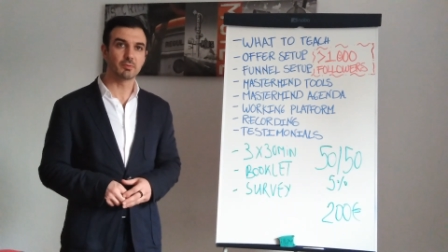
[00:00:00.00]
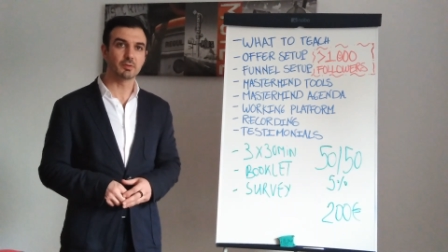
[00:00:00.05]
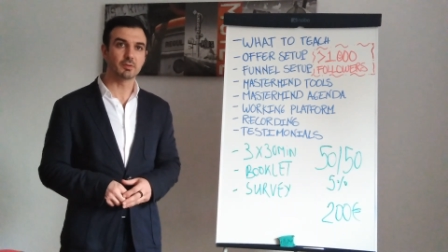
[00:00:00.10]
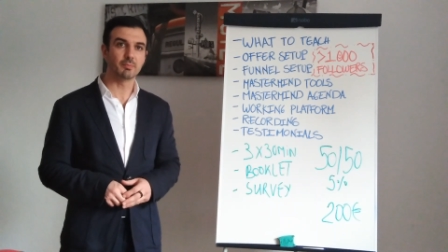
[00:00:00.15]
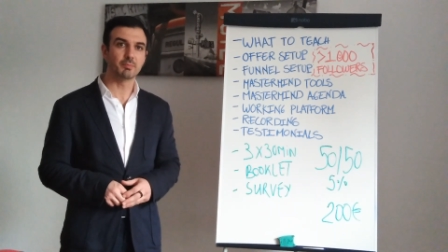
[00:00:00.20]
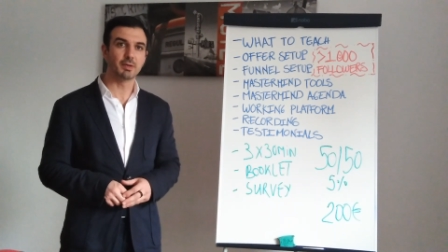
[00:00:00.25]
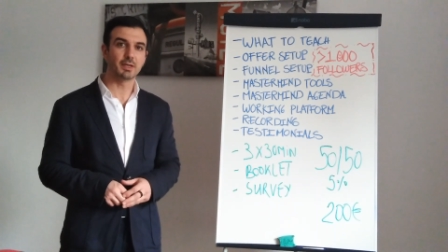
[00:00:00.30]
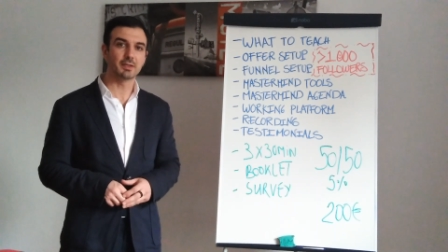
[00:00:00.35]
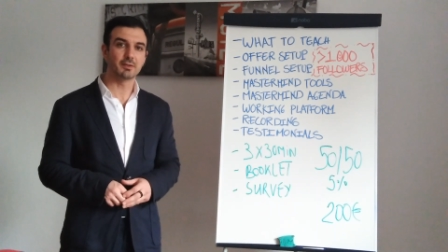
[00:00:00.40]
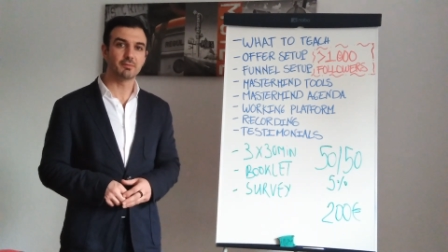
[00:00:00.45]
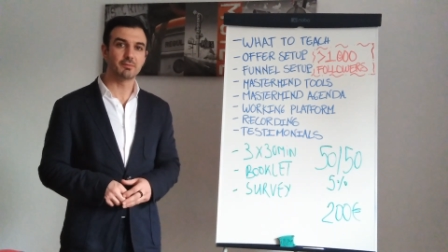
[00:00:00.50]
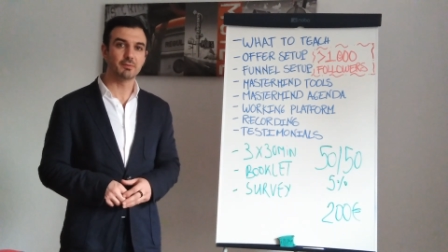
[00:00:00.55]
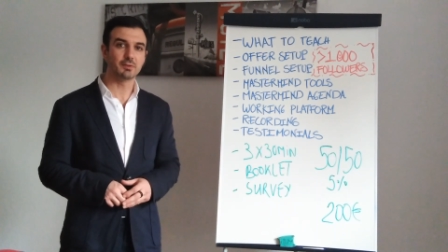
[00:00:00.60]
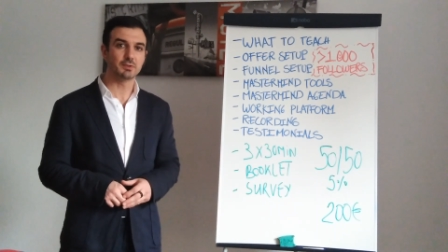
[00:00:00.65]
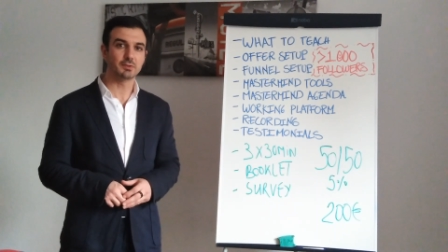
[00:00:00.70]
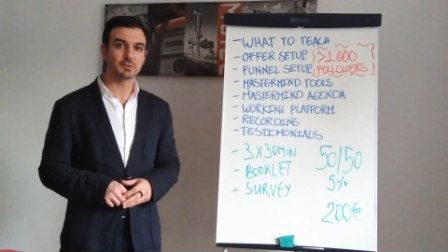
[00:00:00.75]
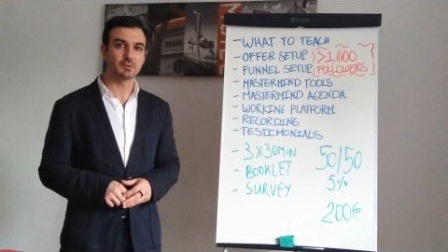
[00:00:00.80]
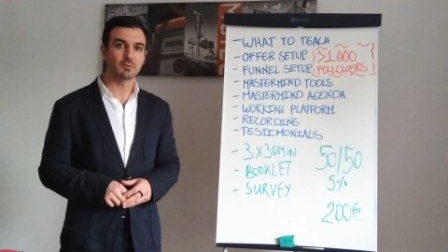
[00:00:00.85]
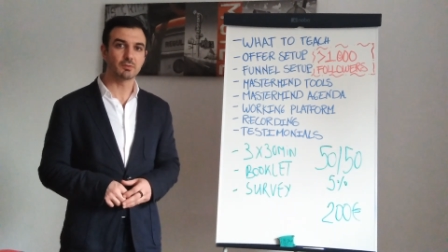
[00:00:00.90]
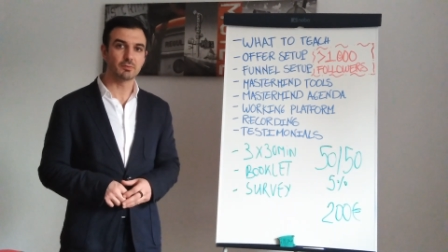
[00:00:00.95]
for the
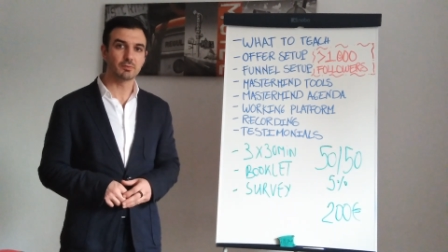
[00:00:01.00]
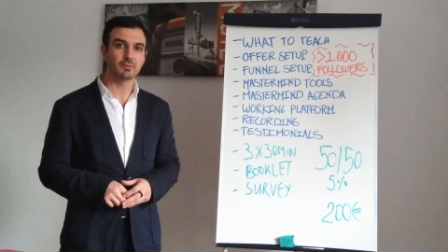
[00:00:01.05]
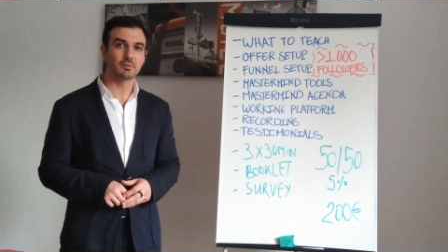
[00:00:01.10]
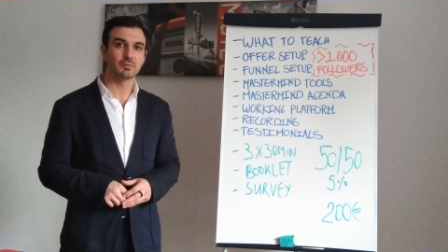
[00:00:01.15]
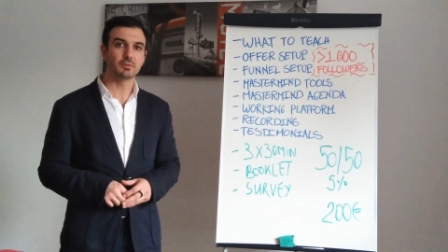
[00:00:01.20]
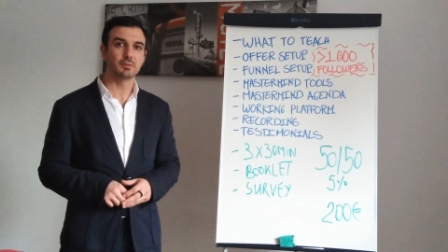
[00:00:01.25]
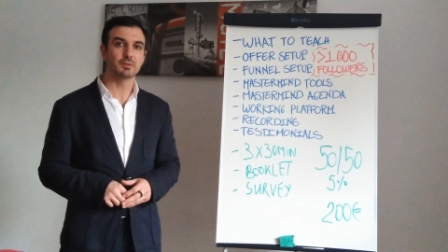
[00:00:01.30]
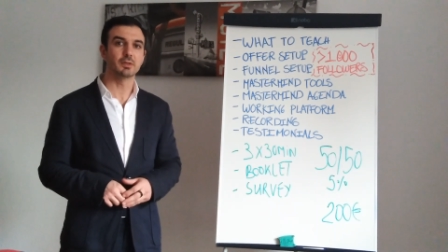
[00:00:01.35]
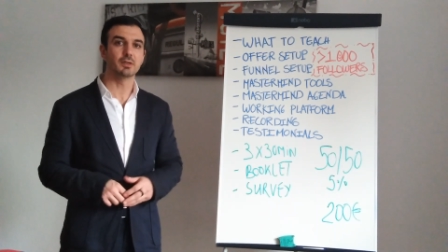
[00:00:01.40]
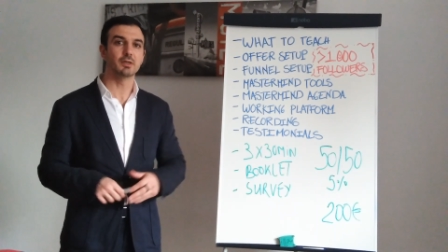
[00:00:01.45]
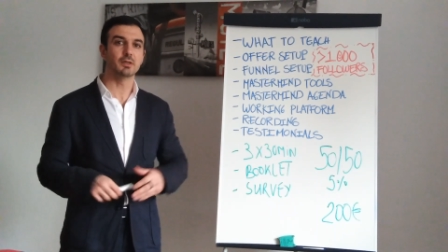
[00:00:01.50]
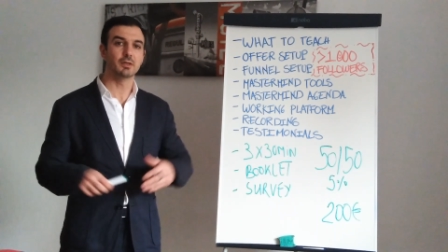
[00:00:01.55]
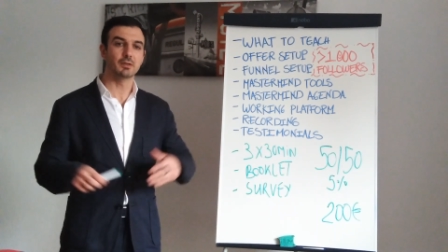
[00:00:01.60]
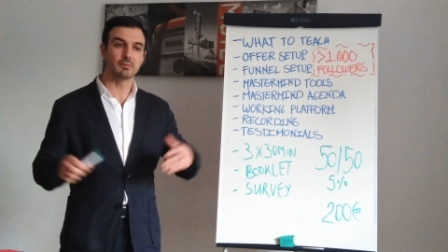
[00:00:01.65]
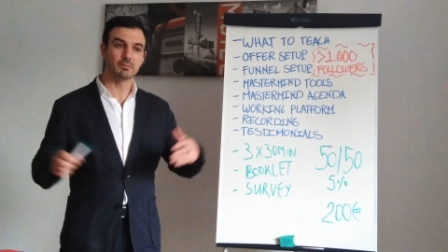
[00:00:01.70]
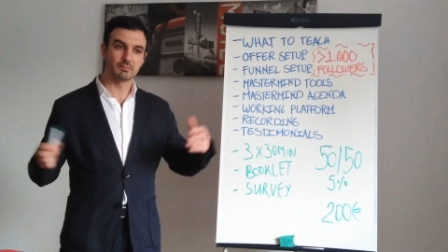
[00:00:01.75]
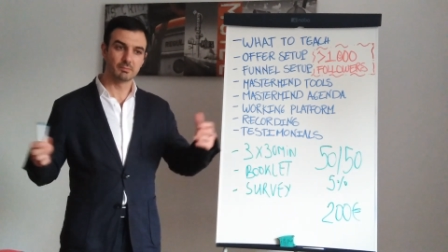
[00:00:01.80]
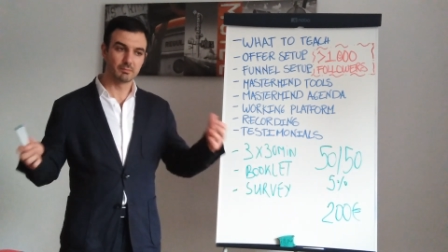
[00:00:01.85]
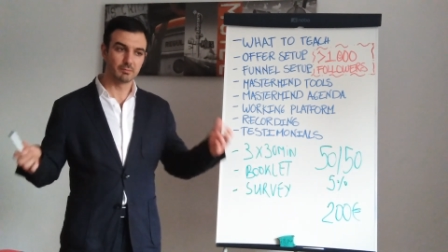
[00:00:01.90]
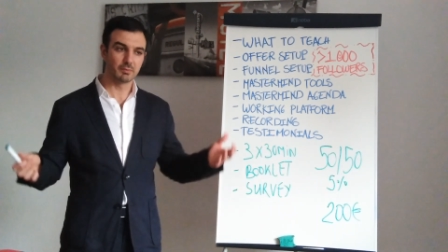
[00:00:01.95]
benefits of
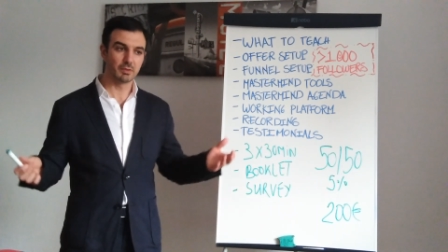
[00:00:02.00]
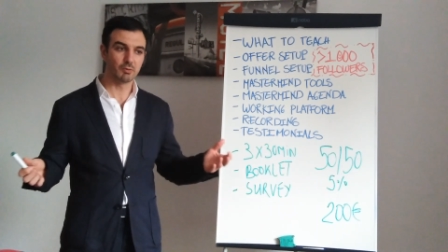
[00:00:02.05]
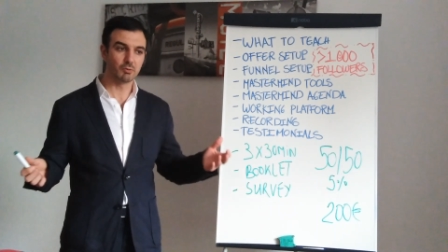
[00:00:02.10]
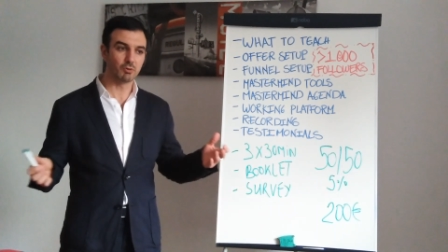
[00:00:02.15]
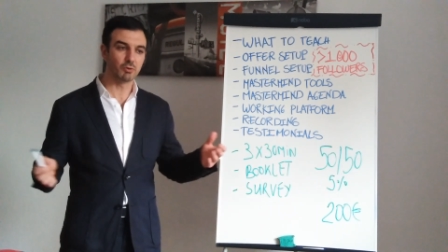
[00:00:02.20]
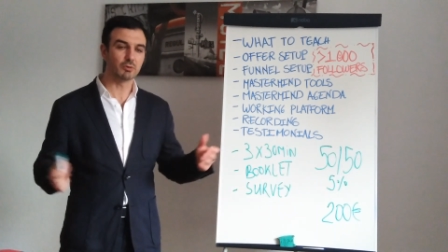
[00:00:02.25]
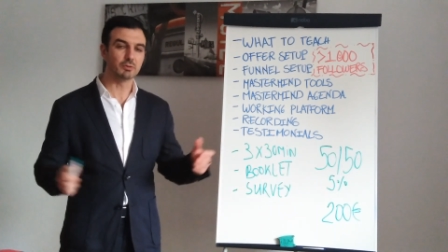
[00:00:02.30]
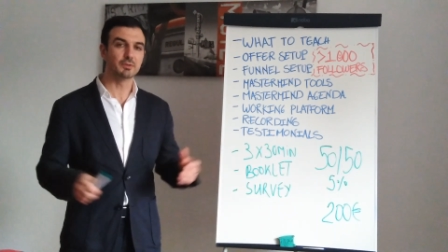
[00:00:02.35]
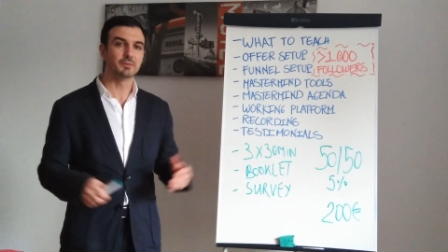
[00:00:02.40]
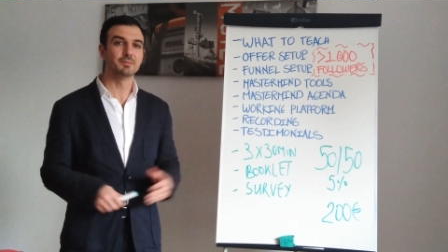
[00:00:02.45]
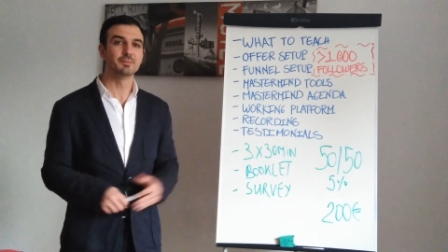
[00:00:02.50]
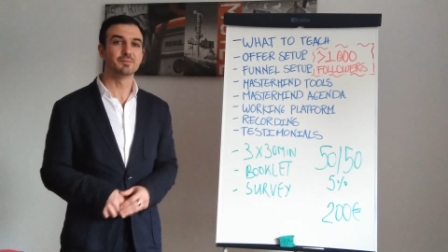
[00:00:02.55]
all.